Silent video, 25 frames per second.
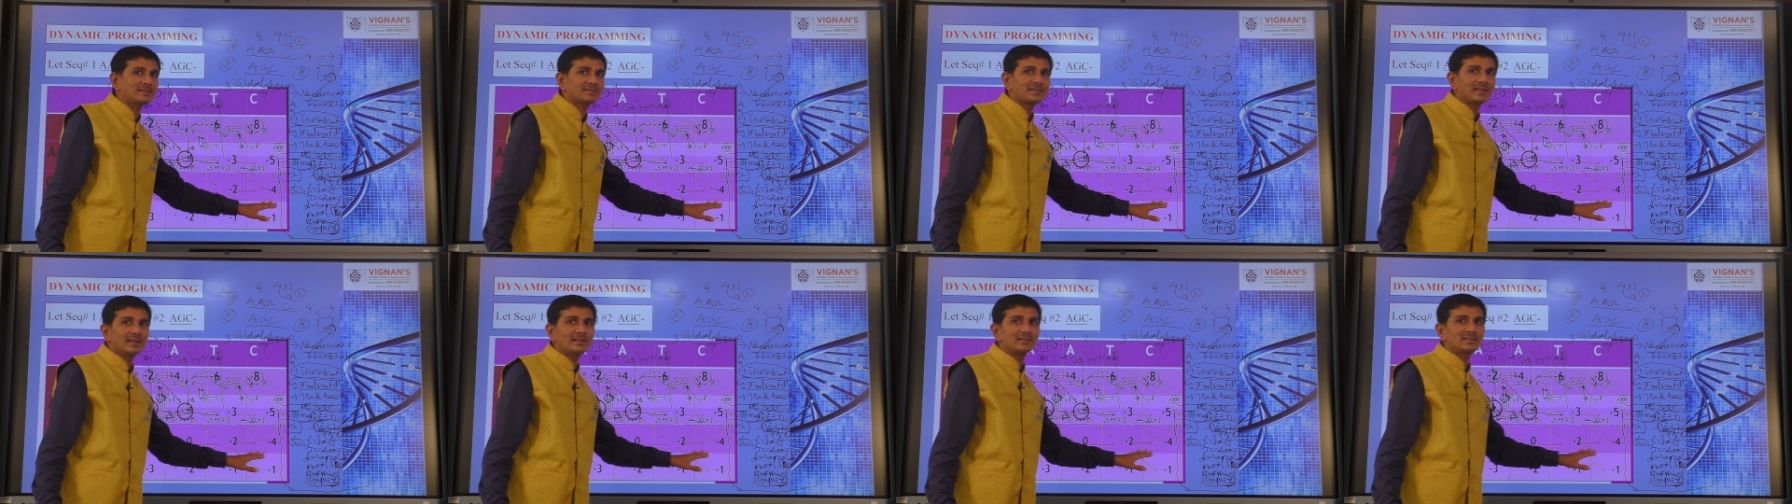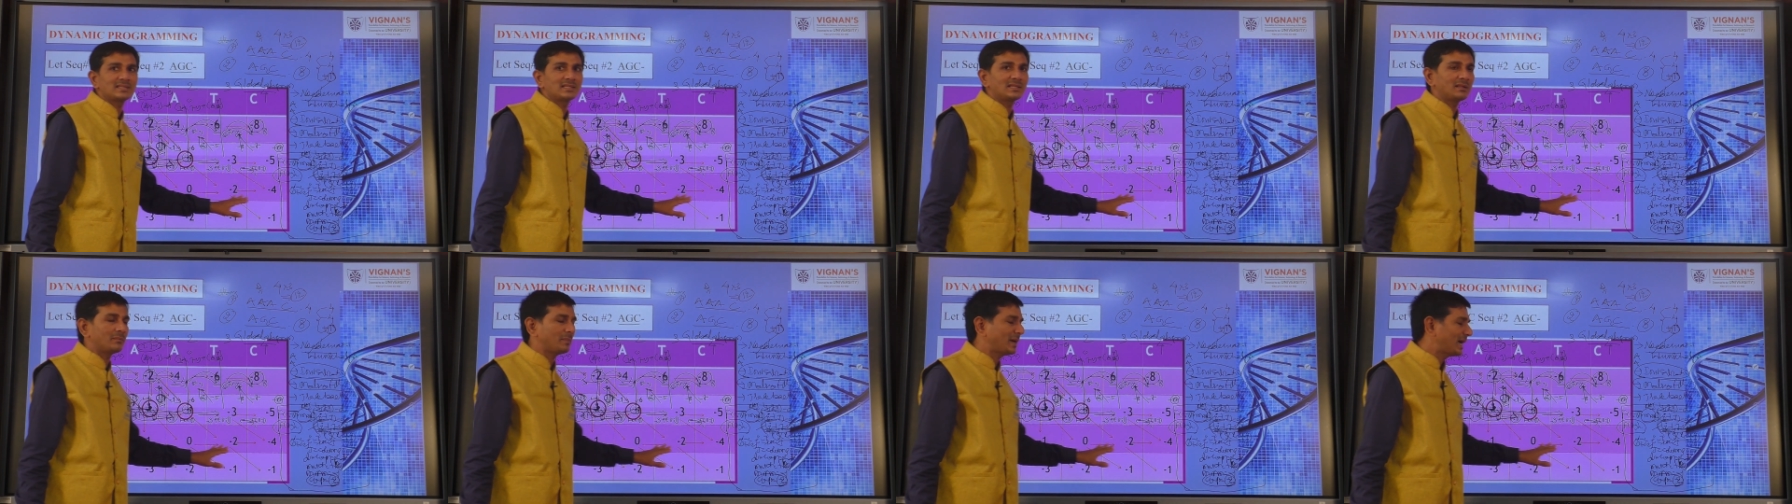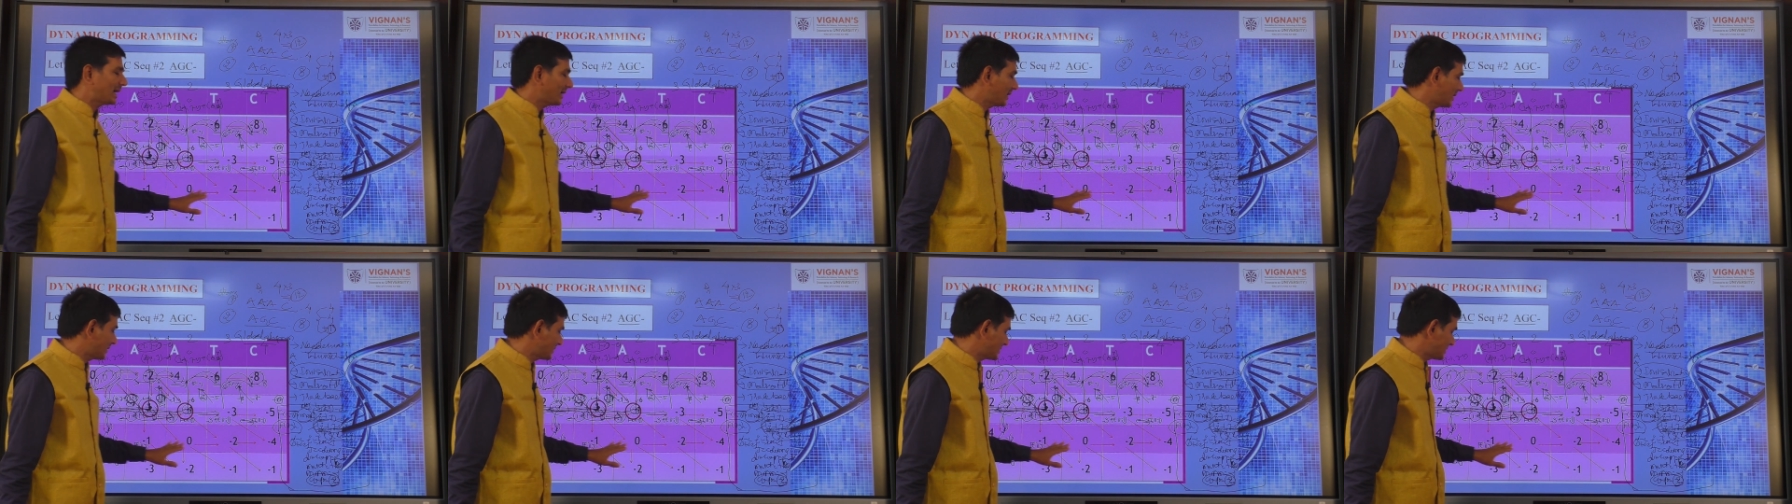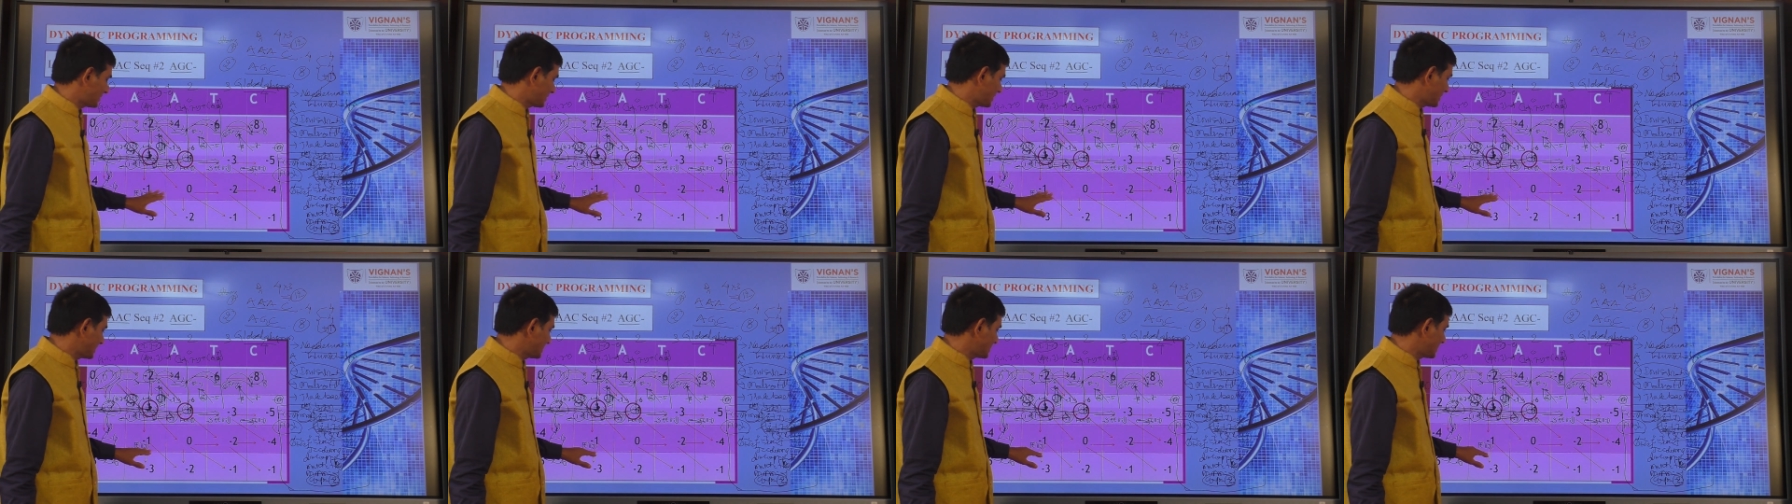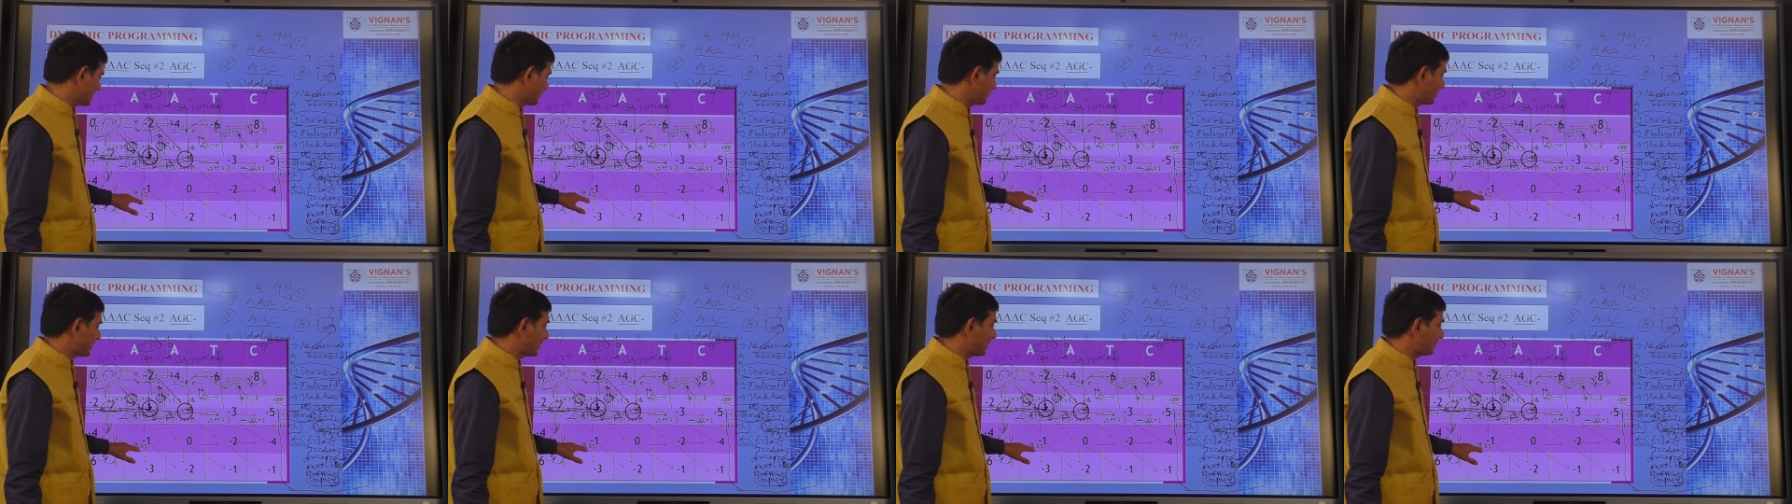cells in the matrix, that is
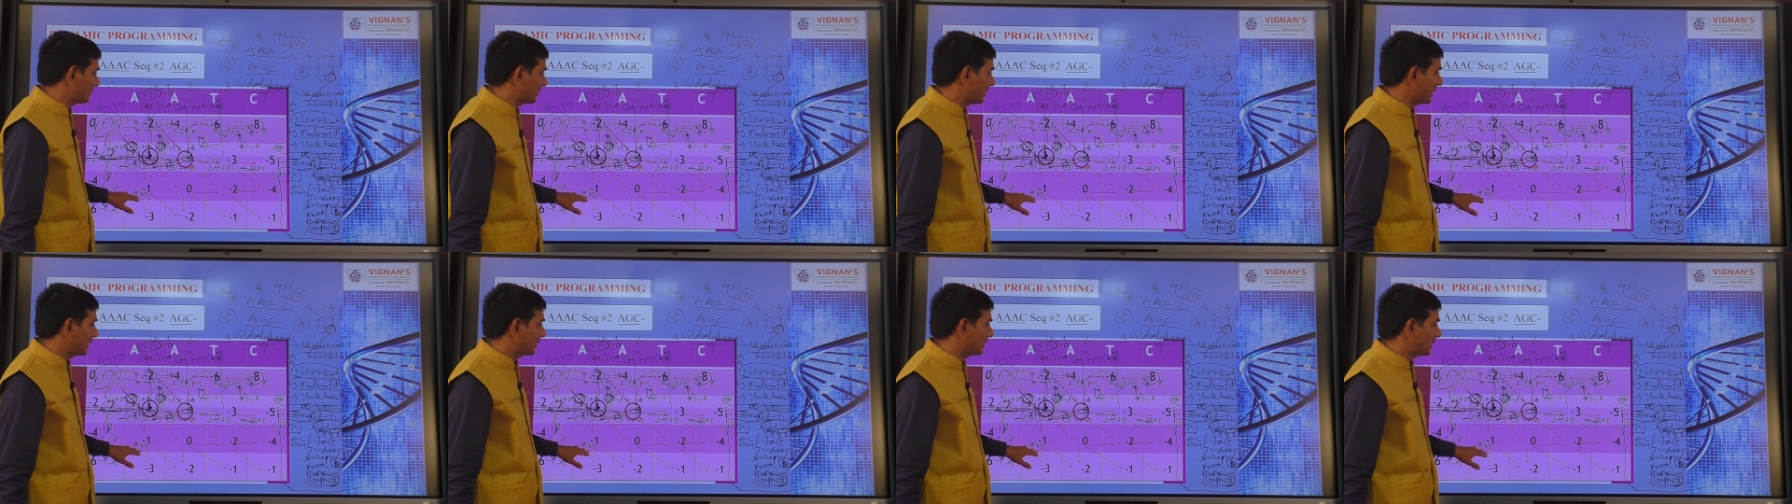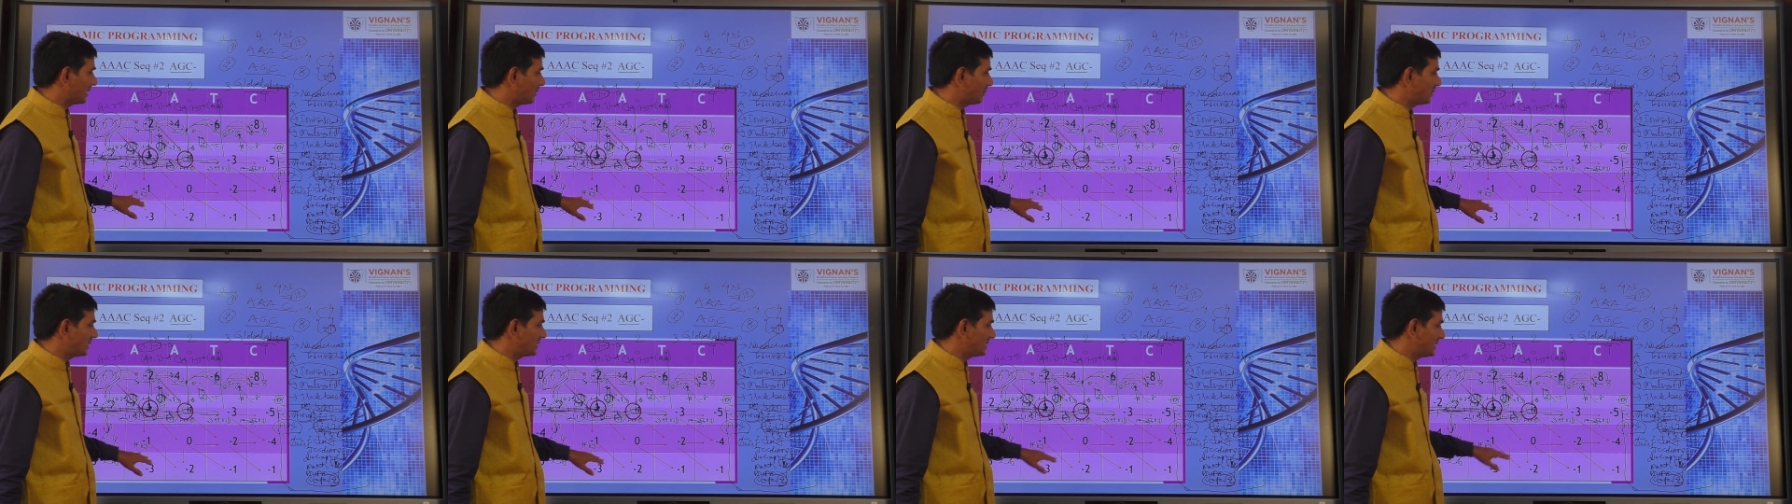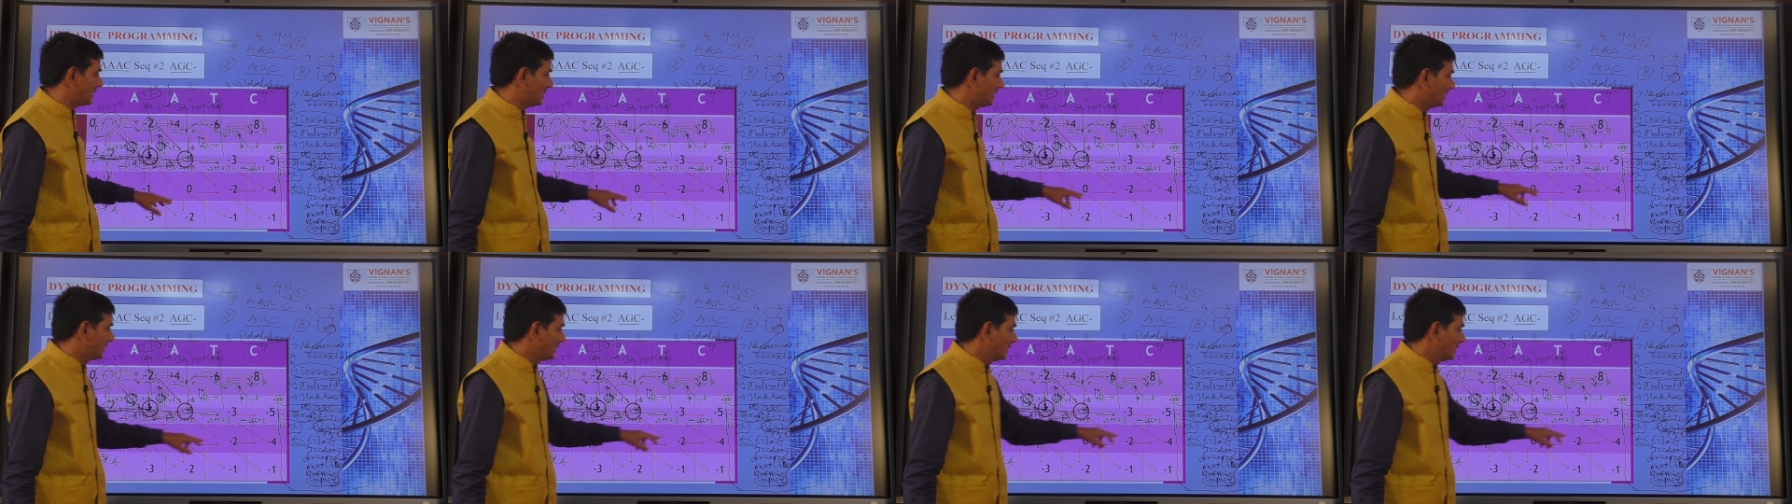f of I comma j,